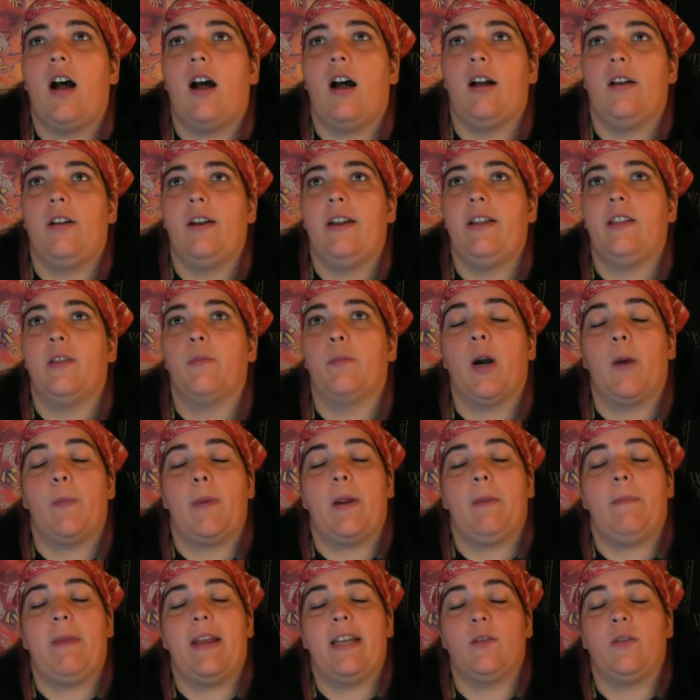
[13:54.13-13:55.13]
in the
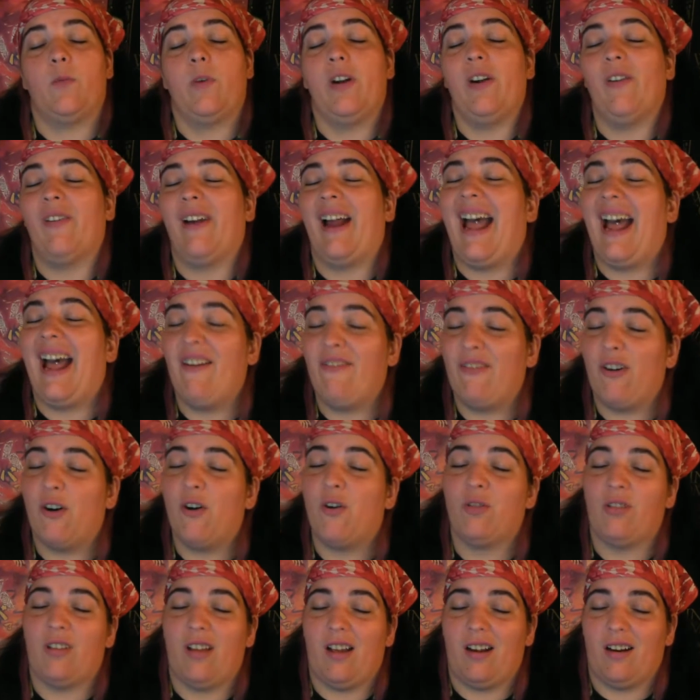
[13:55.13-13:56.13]
Permian Basin, we don't have a
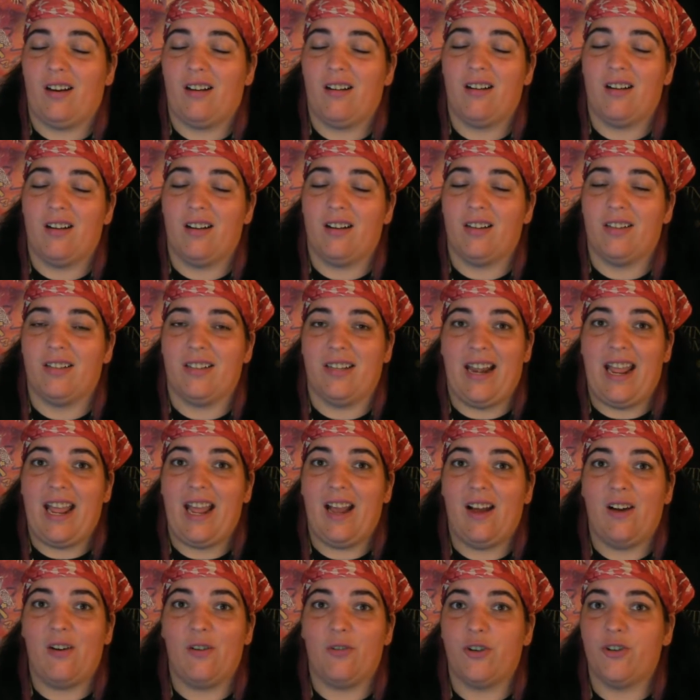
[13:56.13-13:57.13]
whole lot of cons, and
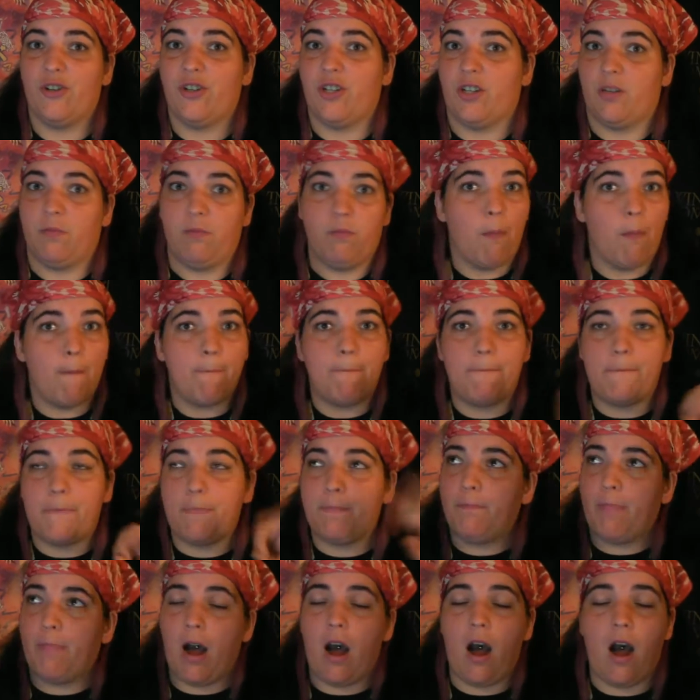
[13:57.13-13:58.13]
now they're just
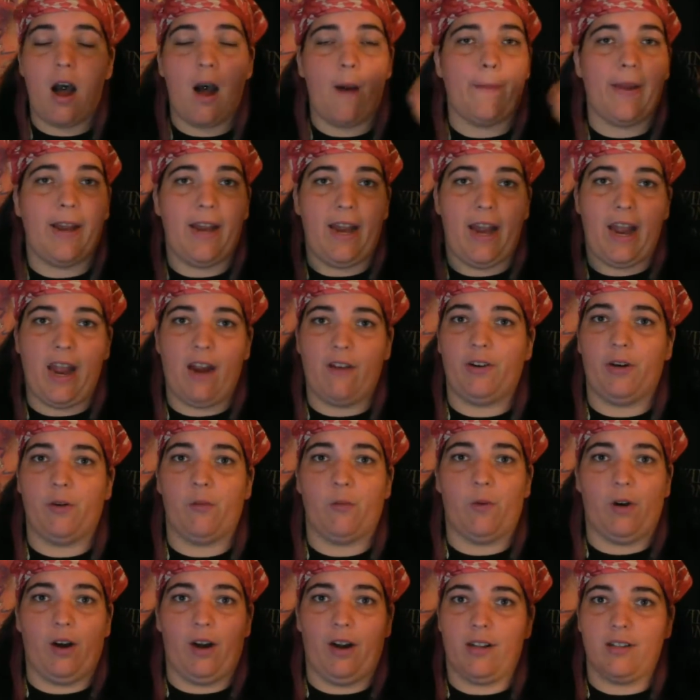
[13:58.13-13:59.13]
popping
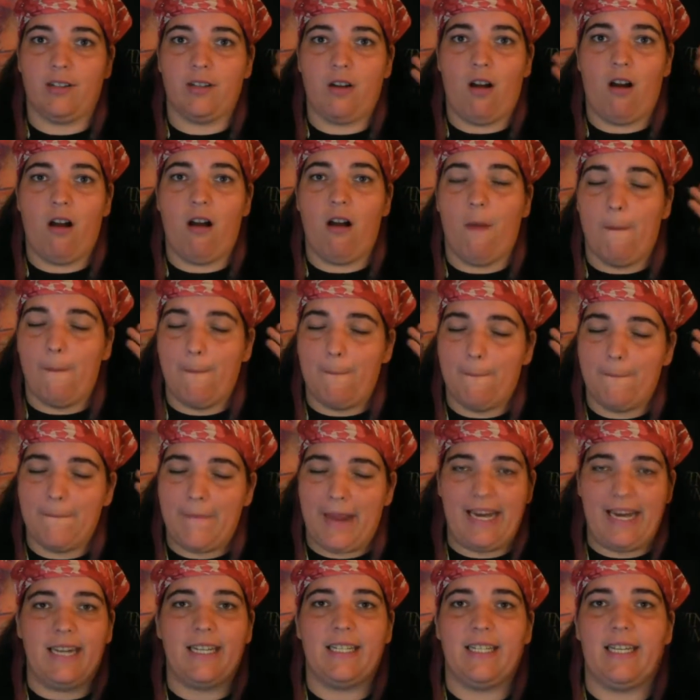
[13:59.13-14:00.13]
everywhere, and it's
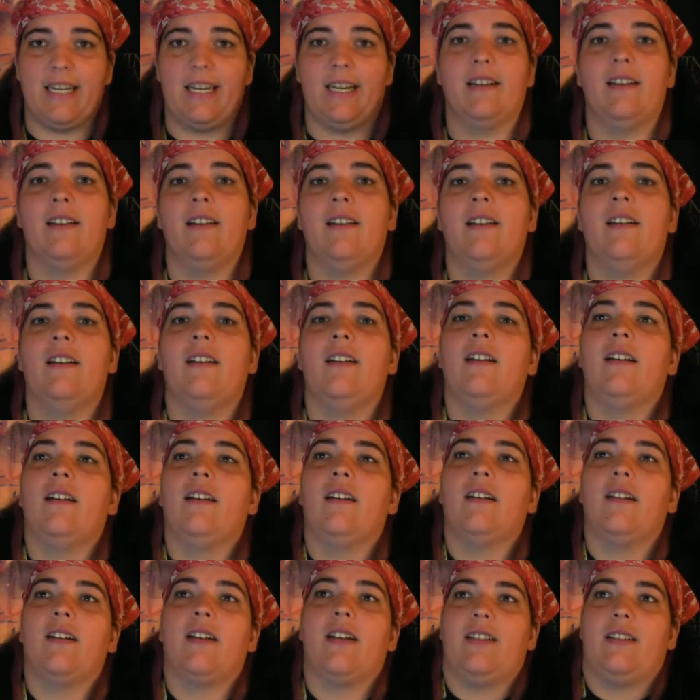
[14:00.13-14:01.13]
amazing.
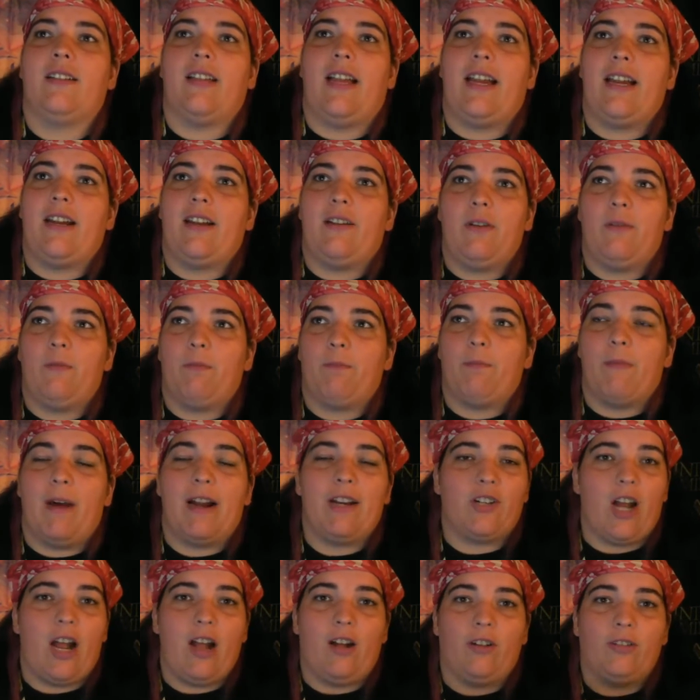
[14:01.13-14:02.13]
Because, like,
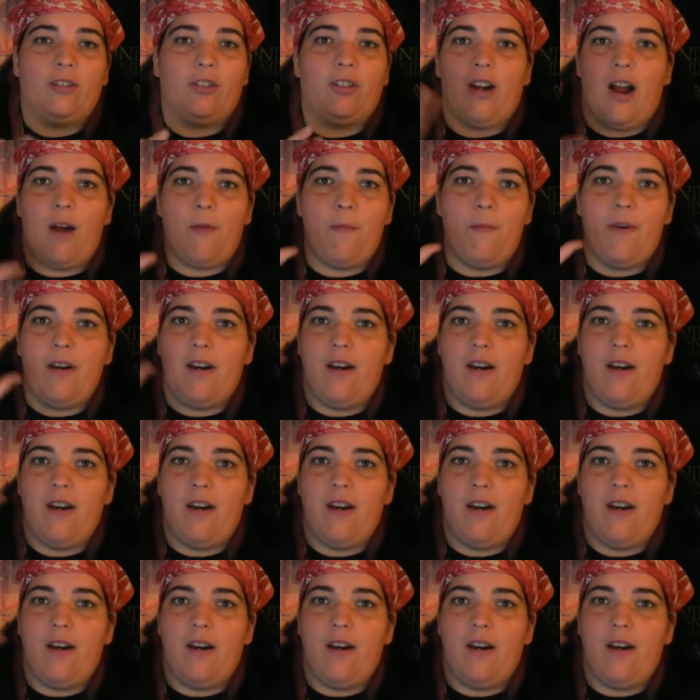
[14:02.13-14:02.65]
my childhood, I've been,